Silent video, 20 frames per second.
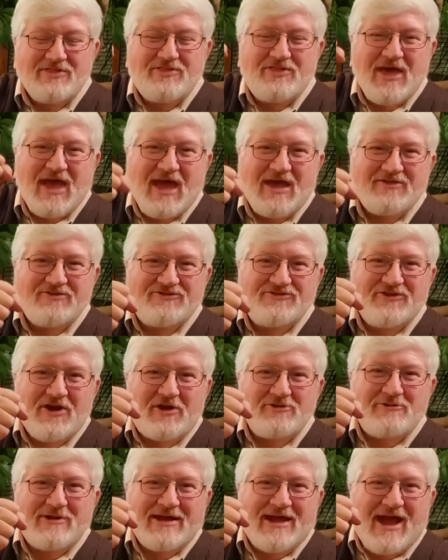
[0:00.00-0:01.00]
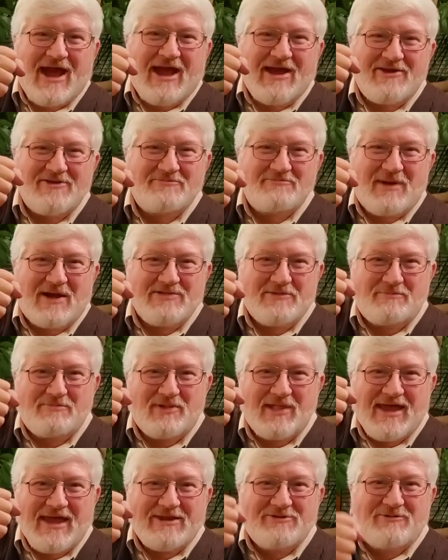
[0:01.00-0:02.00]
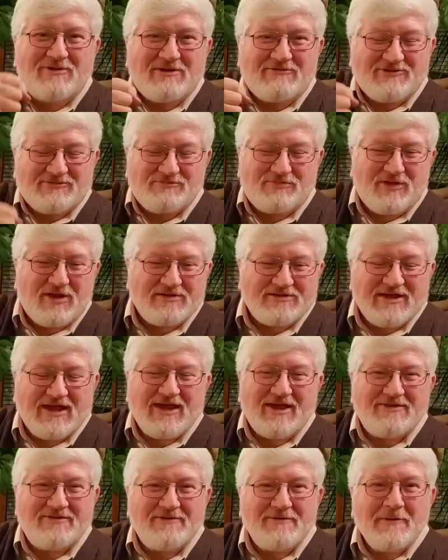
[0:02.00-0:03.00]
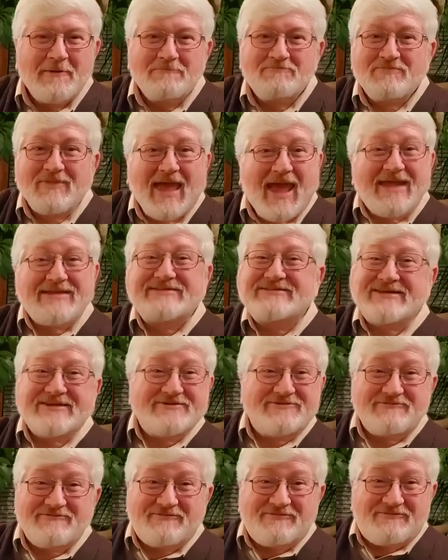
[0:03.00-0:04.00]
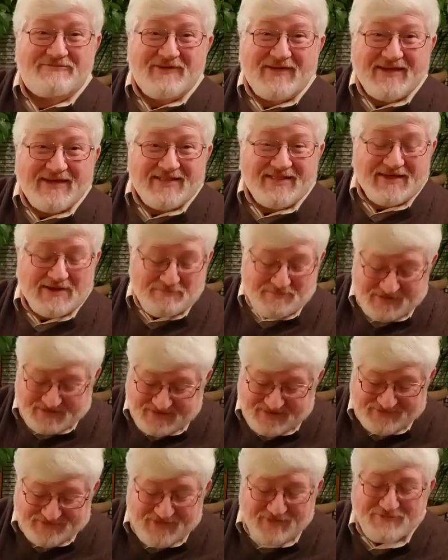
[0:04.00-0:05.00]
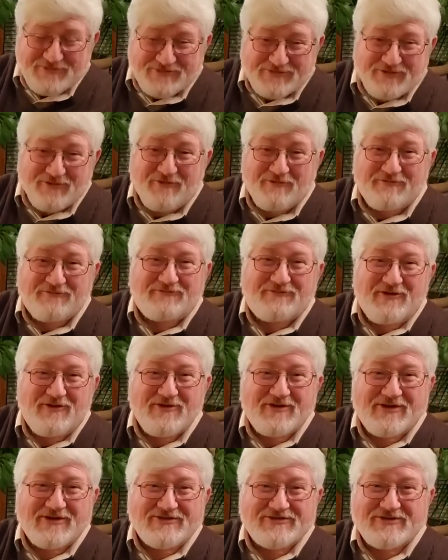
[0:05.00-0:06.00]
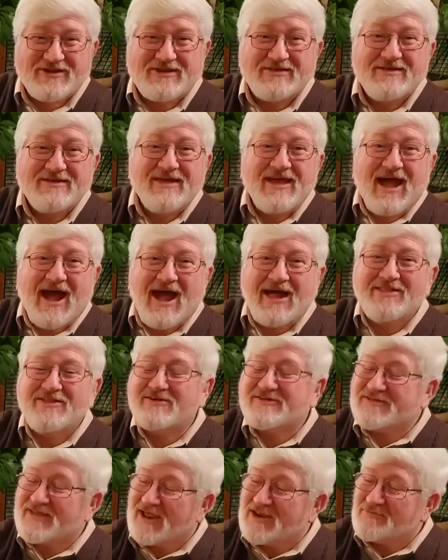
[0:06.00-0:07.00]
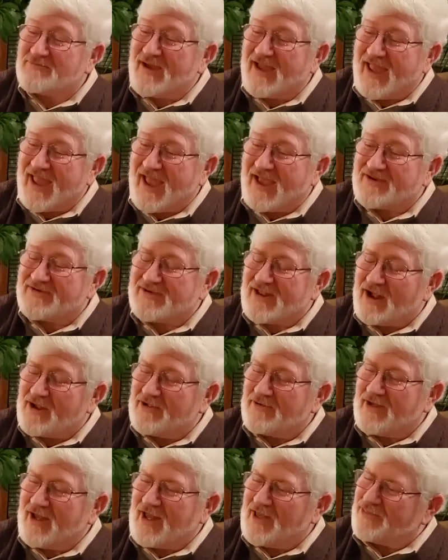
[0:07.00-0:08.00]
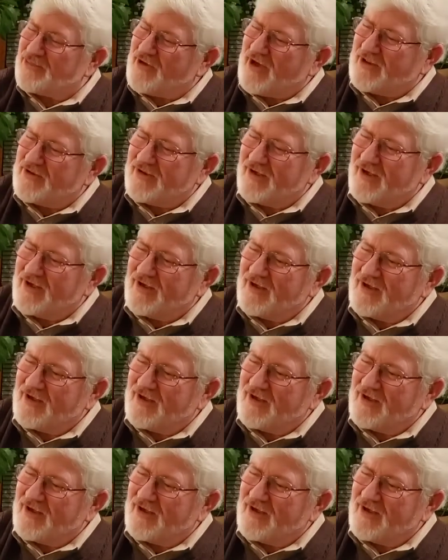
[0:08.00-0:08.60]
that soldering iron by the blade when it was plugged in and didn't feel it because I was so focused. And I looked down at my hand and I thought,